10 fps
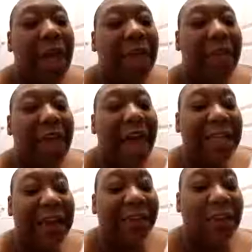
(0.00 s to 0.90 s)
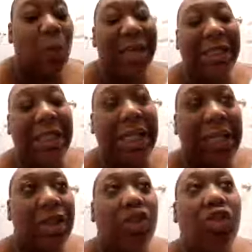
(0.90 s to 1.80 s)
that definitely wasn't
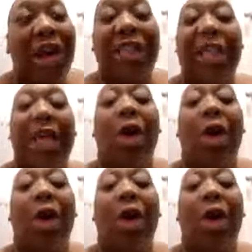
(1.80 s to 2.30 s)
translated